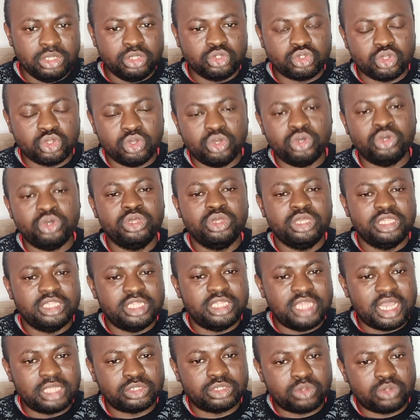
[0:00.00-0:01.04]
So
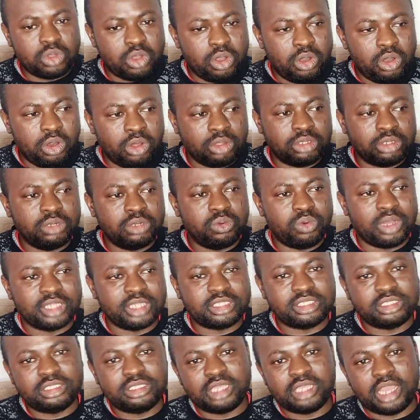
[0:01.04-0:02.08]
that's all
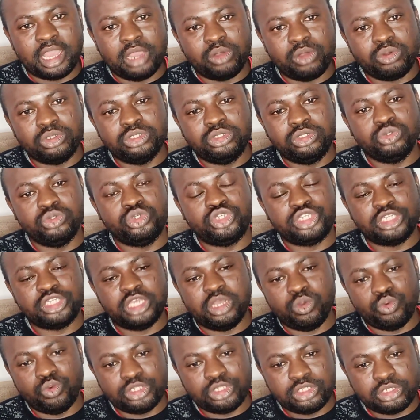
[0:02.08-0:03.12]
what I want to
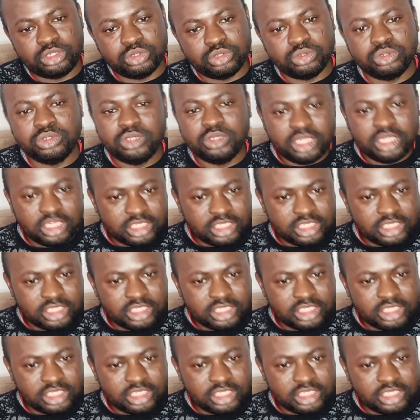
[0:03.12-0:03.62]
share with you.